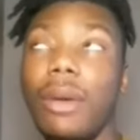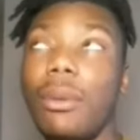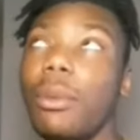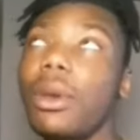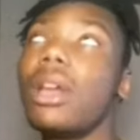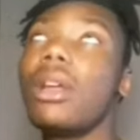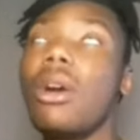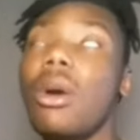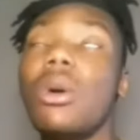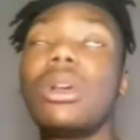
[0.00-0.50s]
He
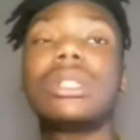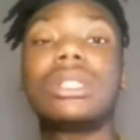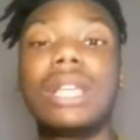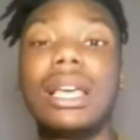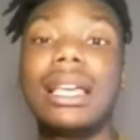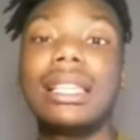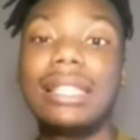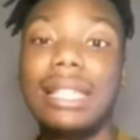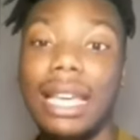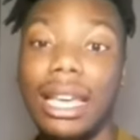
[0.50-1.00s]
went on
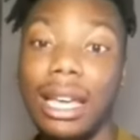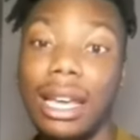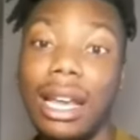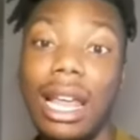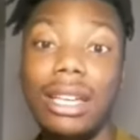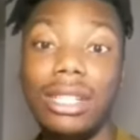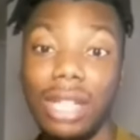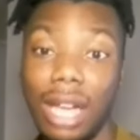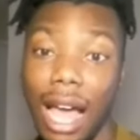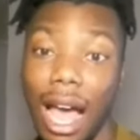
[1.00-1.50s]
to
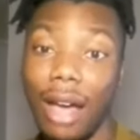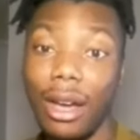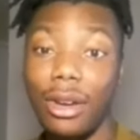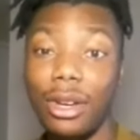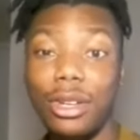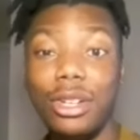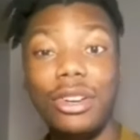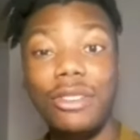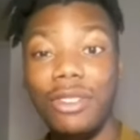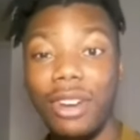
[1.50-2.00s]
attend
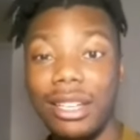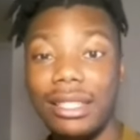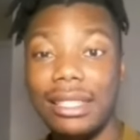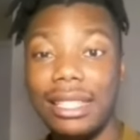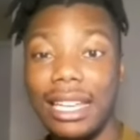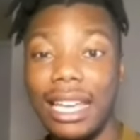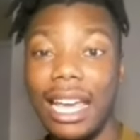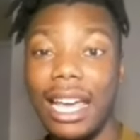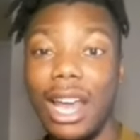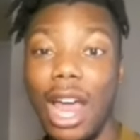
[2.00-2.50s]
Chicago
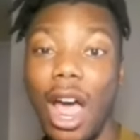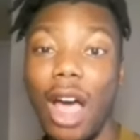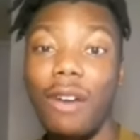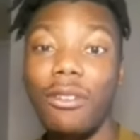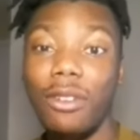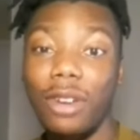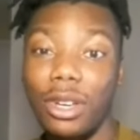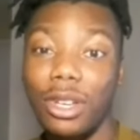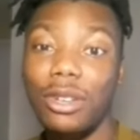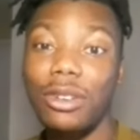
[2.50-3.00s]
University and
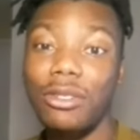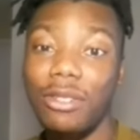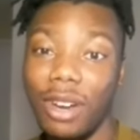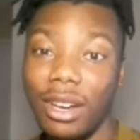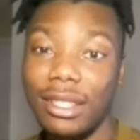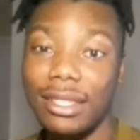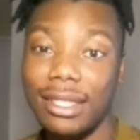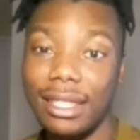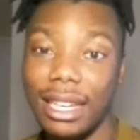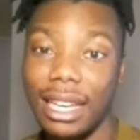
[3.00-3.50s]
Harvard
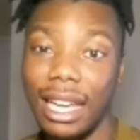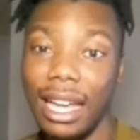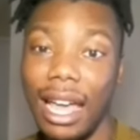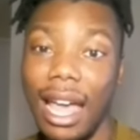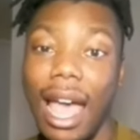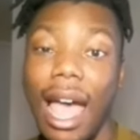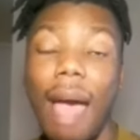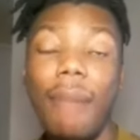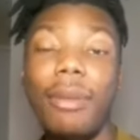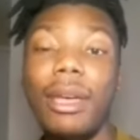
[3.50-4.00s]
University,
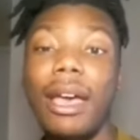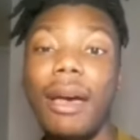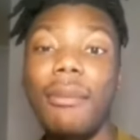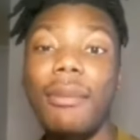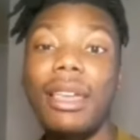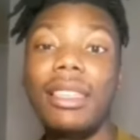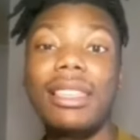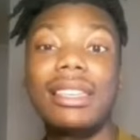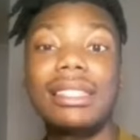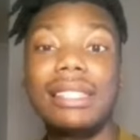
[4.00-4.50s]

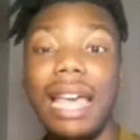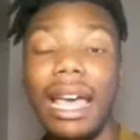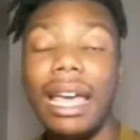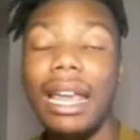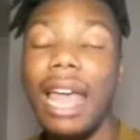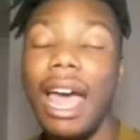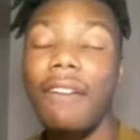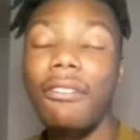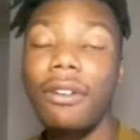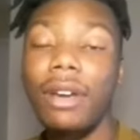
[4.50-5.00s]
becoming the
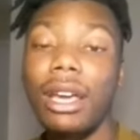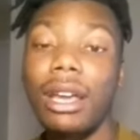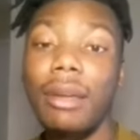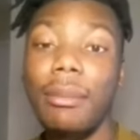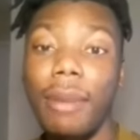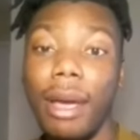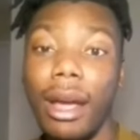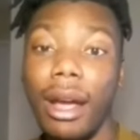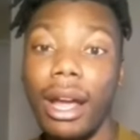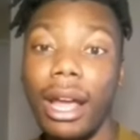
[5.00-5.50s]
second African
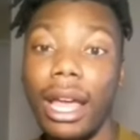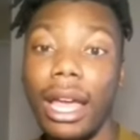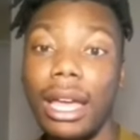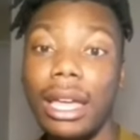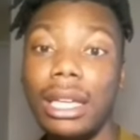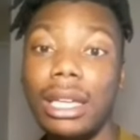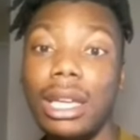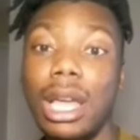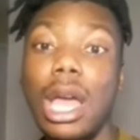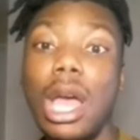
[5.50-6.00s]

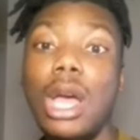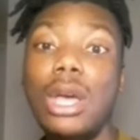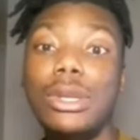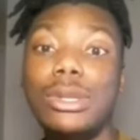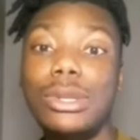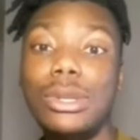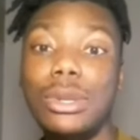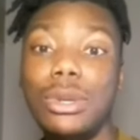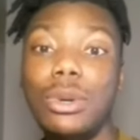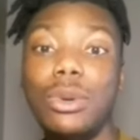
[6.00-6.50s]
American
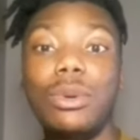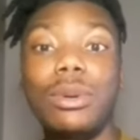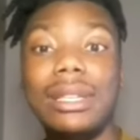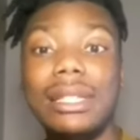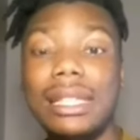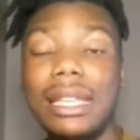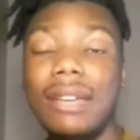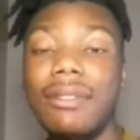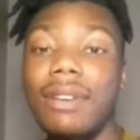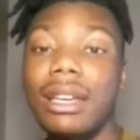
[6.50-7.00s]
to
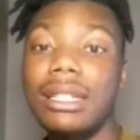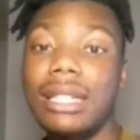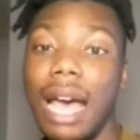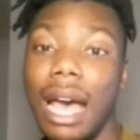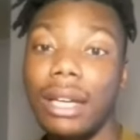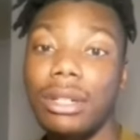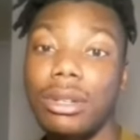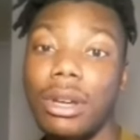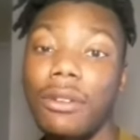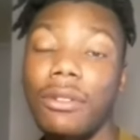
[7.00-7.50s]
receive a
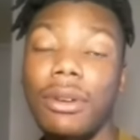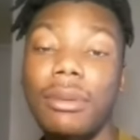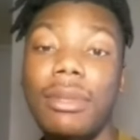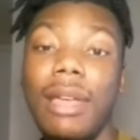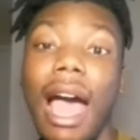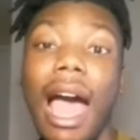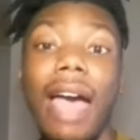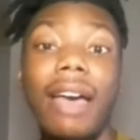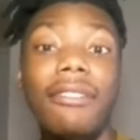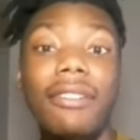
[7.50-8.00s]
doctorate
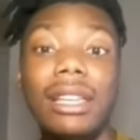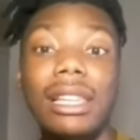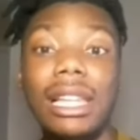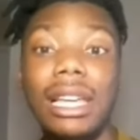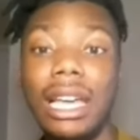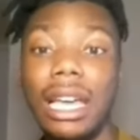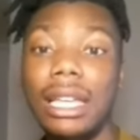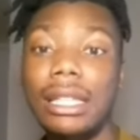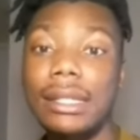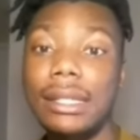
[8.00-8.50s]
from the Ivy
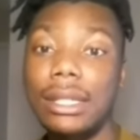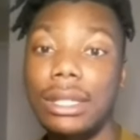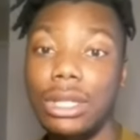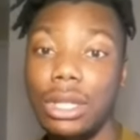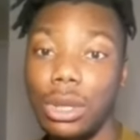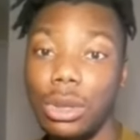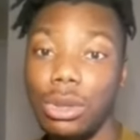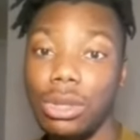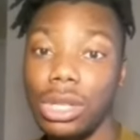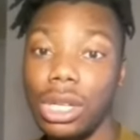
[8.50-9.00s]
League
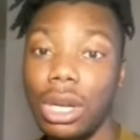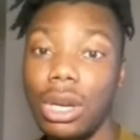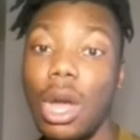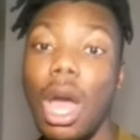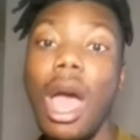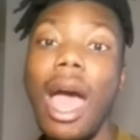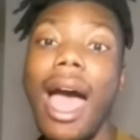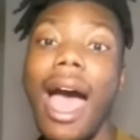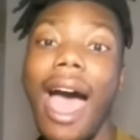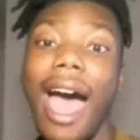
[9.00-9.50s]

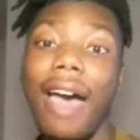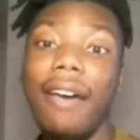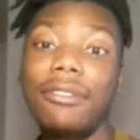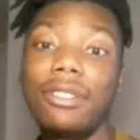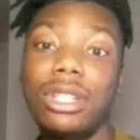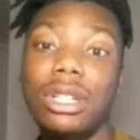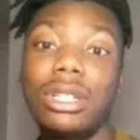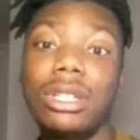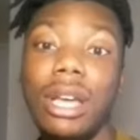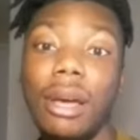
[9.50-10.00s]
institution
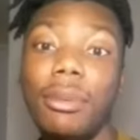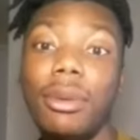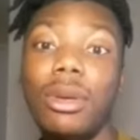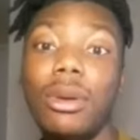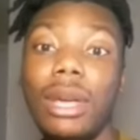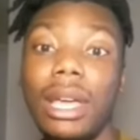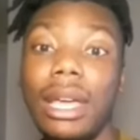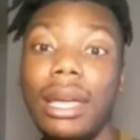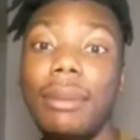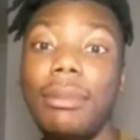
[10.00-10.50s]
after
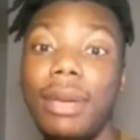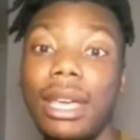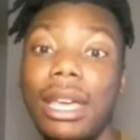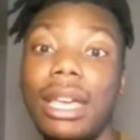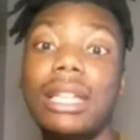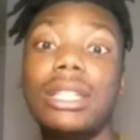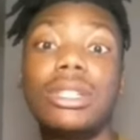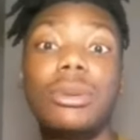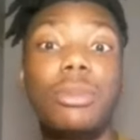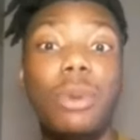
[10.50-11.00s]

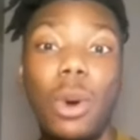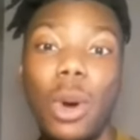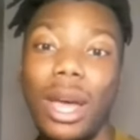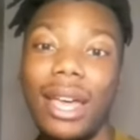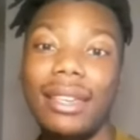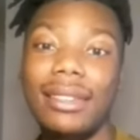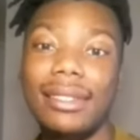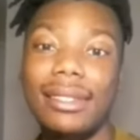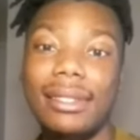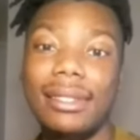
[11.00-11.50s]
W.E.B. Du
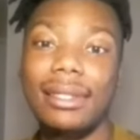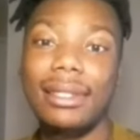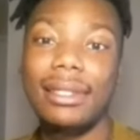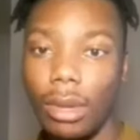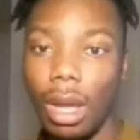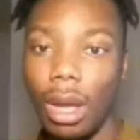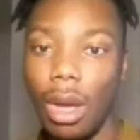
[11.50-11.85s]
Bois.